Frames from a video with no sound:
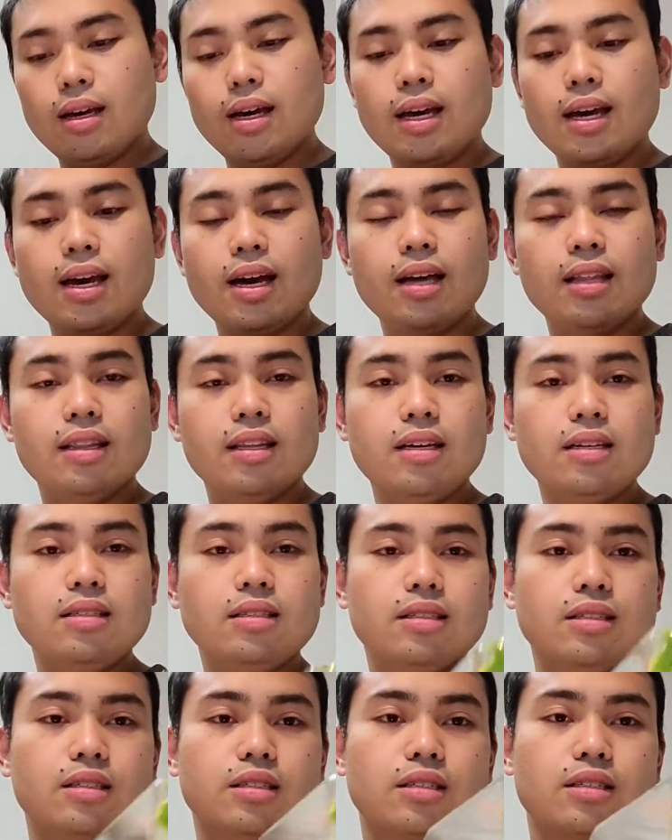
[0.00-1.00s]
I got
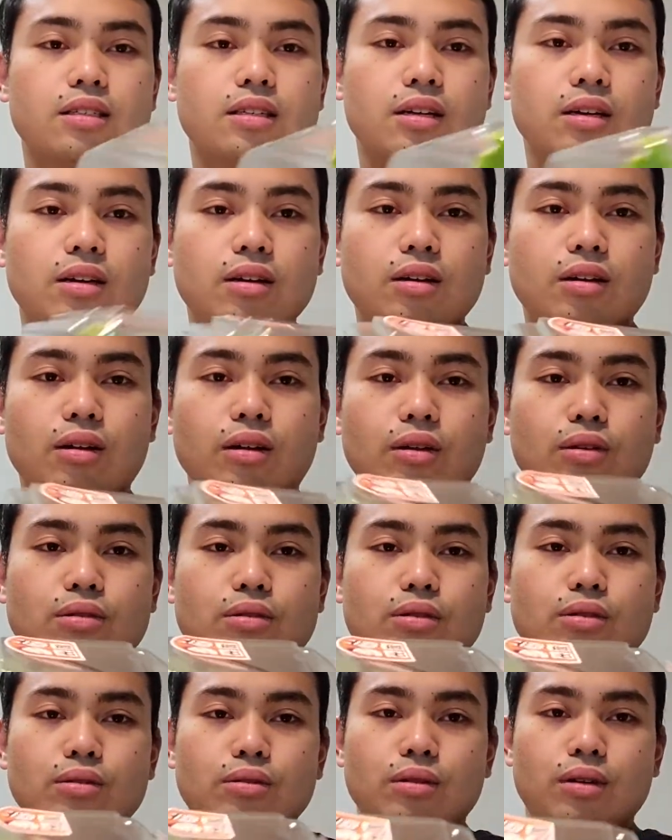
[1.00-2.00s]
this, it's
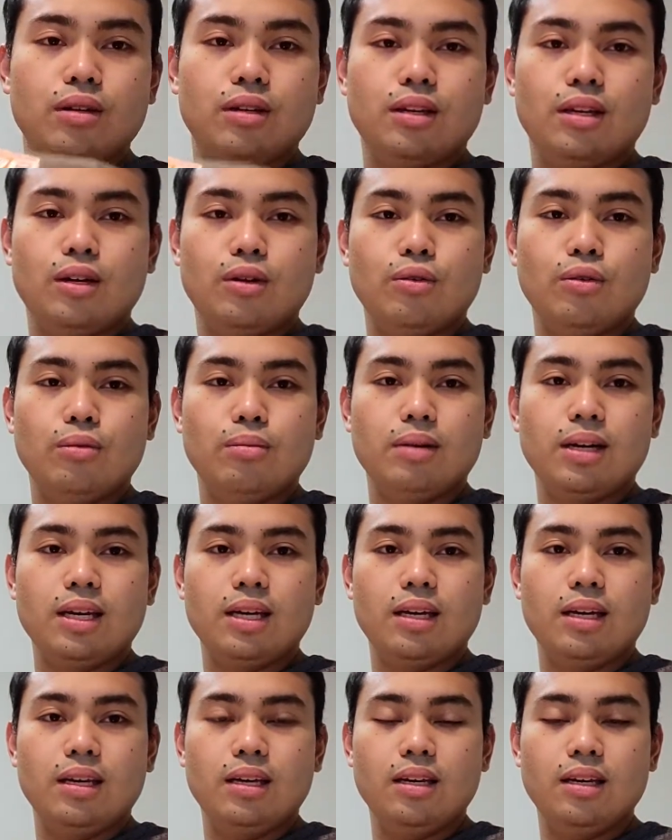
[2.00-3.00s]
close to an
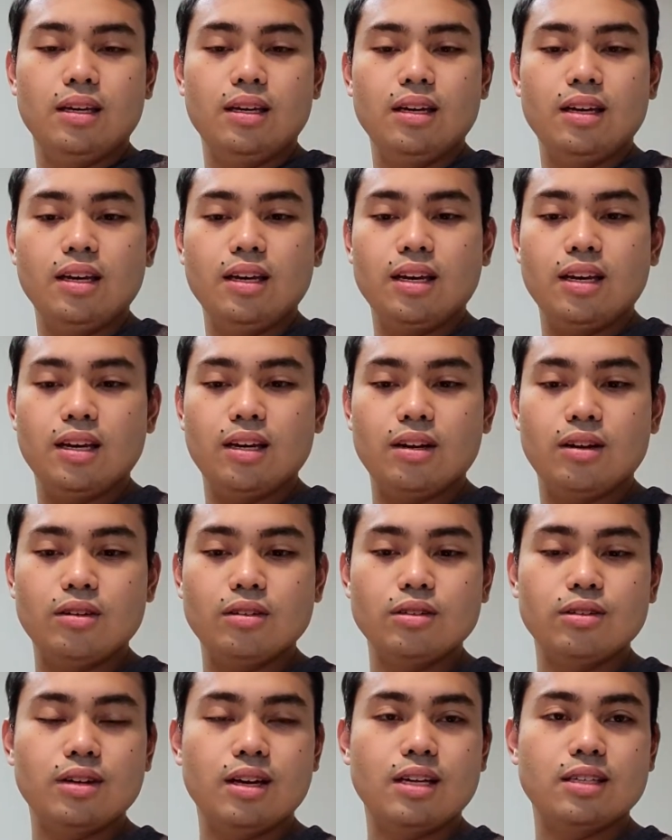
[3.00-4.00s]
ehomaki and
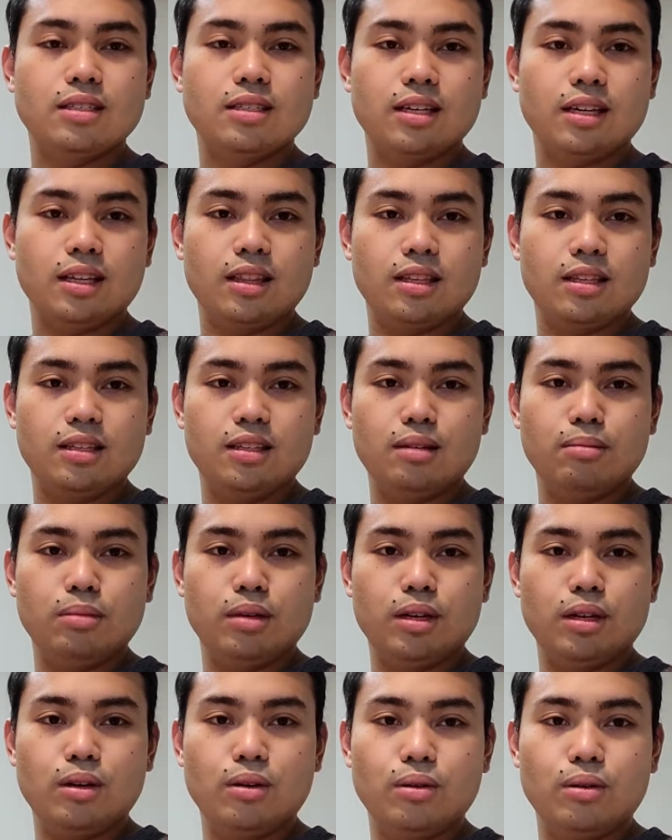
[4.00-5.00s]
also has like the
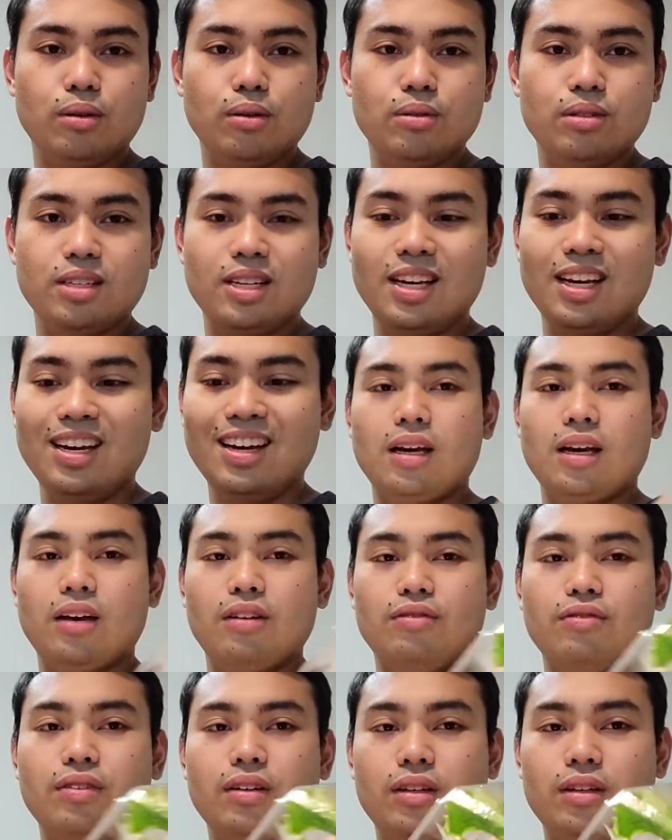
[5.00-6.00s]
demon logos. I
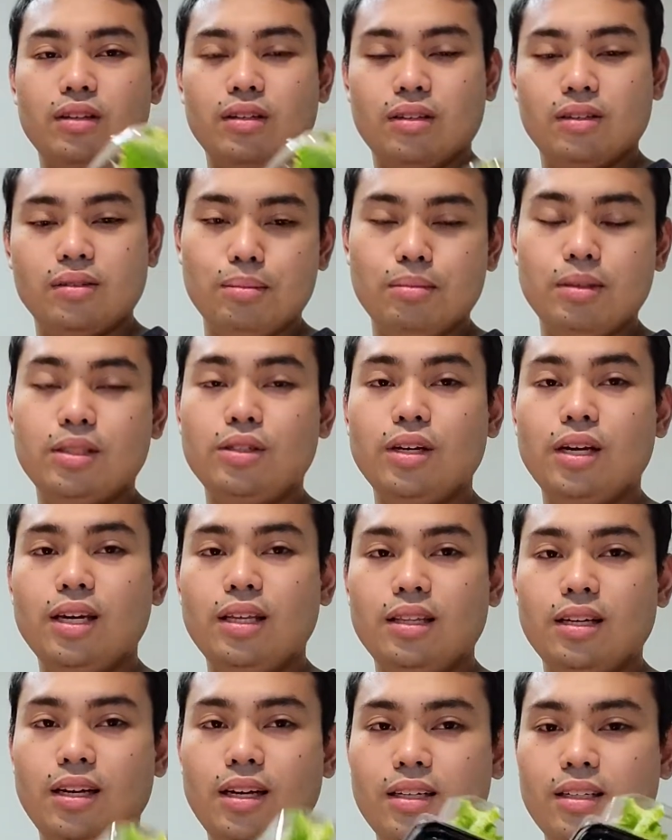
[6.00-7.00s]
feel
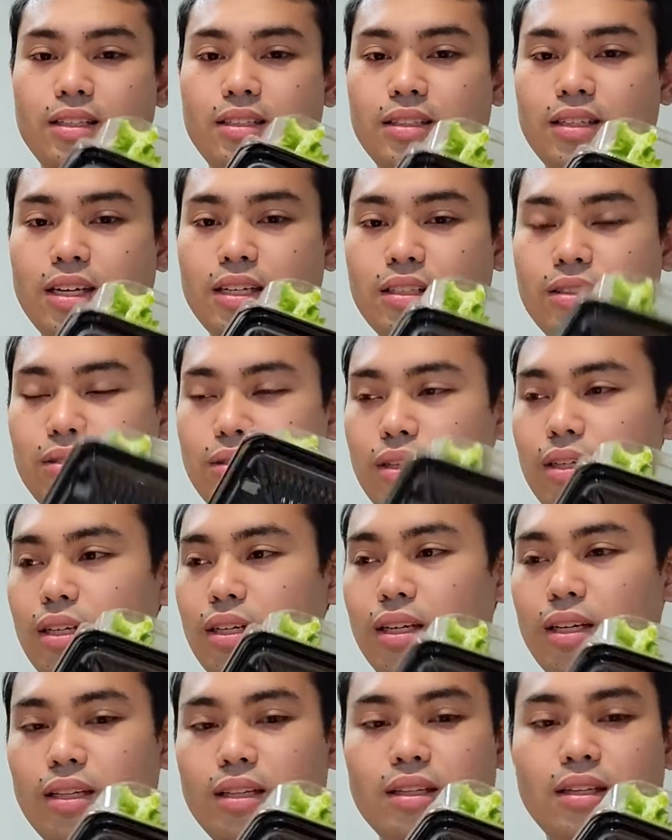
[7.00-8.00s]
betrayed that I didn't get to eat
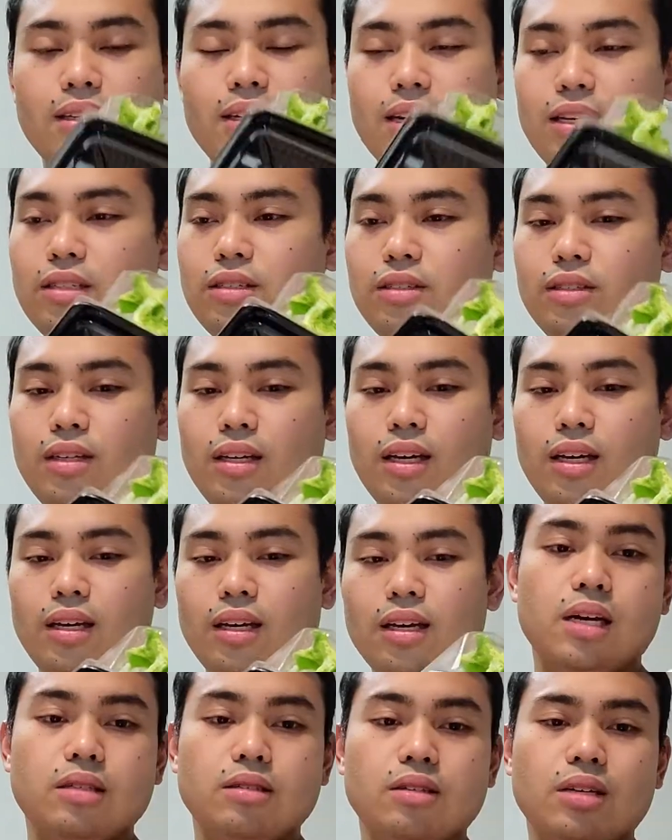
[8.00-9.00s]
it yesterday.
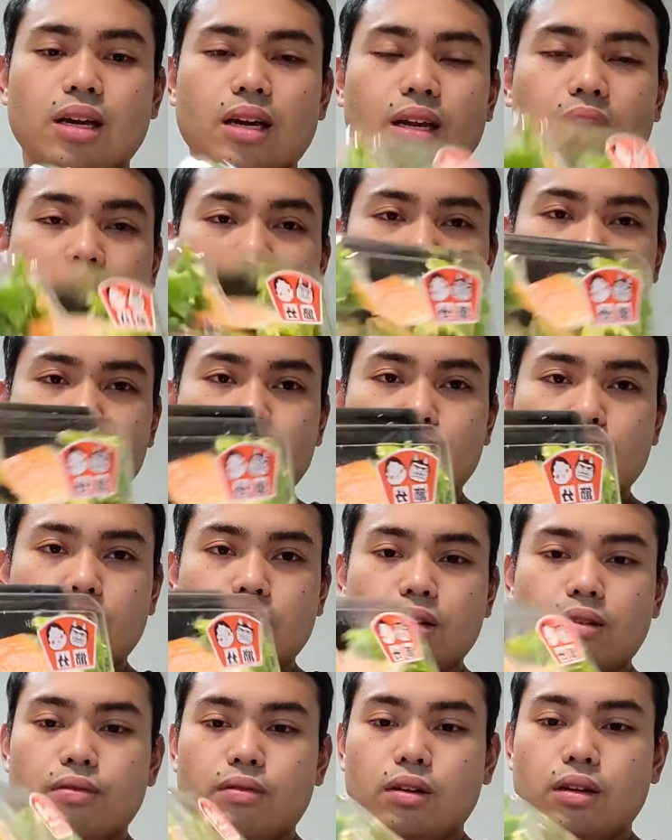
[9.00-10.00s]
It's kind of like the
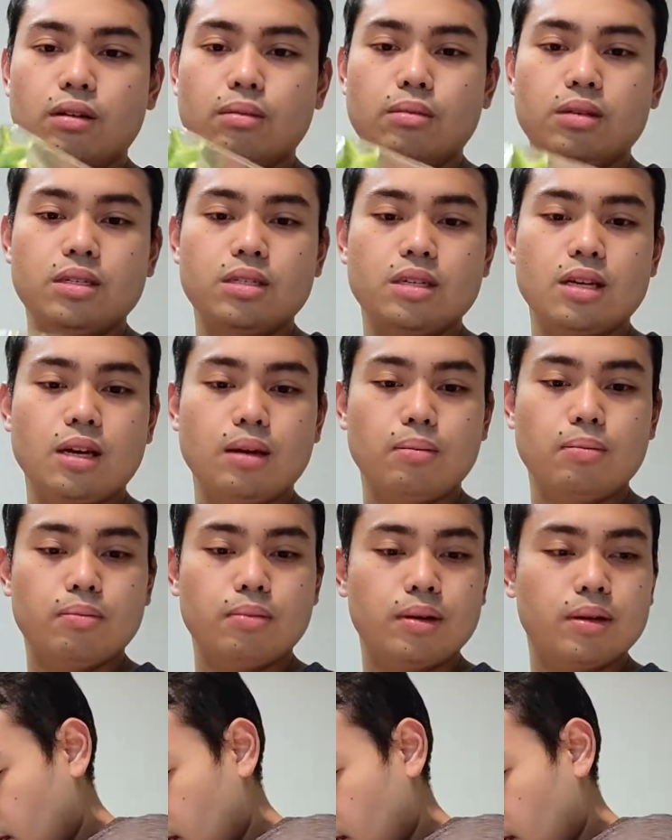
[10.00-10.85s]
Vietnamese type.